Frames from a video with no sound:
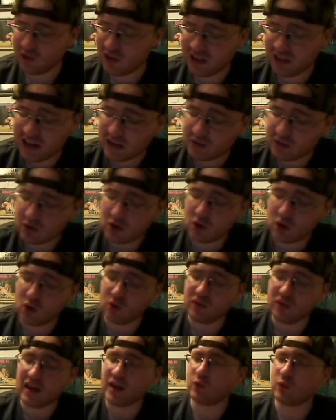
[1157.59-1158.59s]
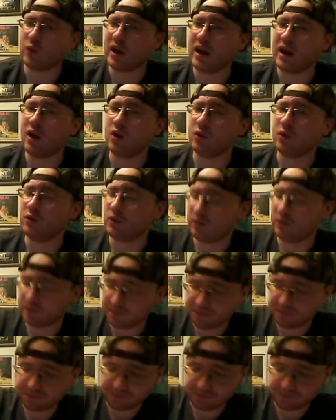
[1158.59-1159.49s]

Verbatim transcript: You didn't have to go that route.